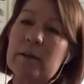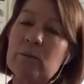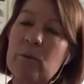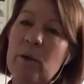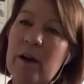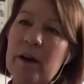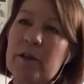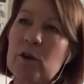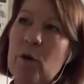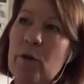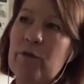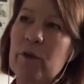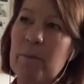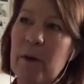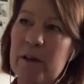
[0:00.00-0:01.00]
when I'd gone
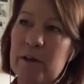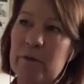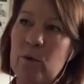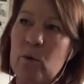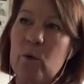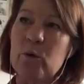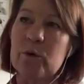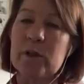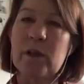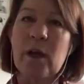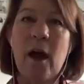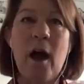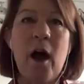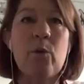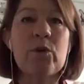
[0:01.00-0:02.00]
through my divorce,
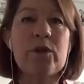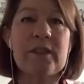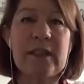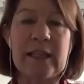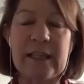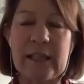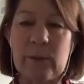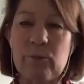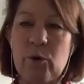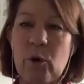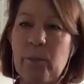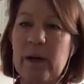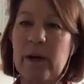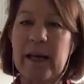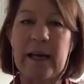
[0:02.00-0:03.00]
I wasn't eating
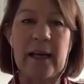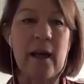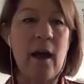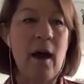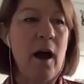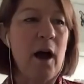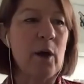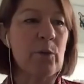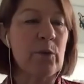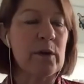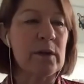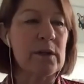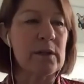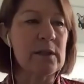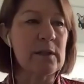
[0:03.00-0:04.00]
properly. I
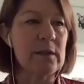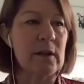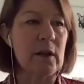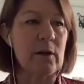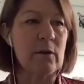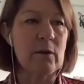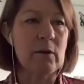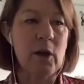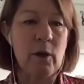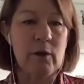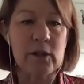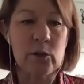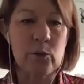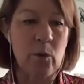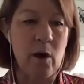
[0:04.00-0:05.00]
was
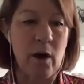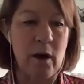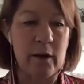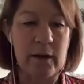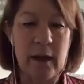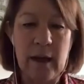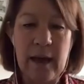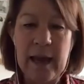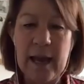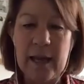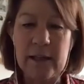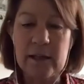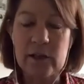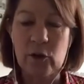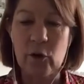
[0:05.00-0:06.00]
going to work,
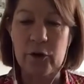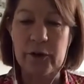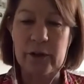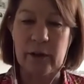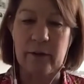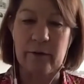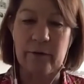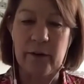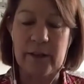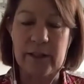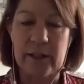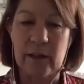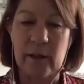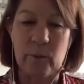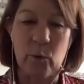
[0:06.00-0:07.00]
into Costa
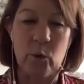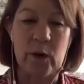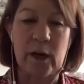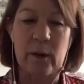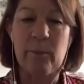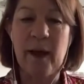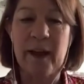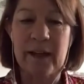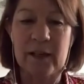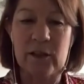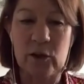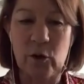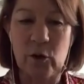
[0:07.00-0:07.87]
first thing in the morning, back into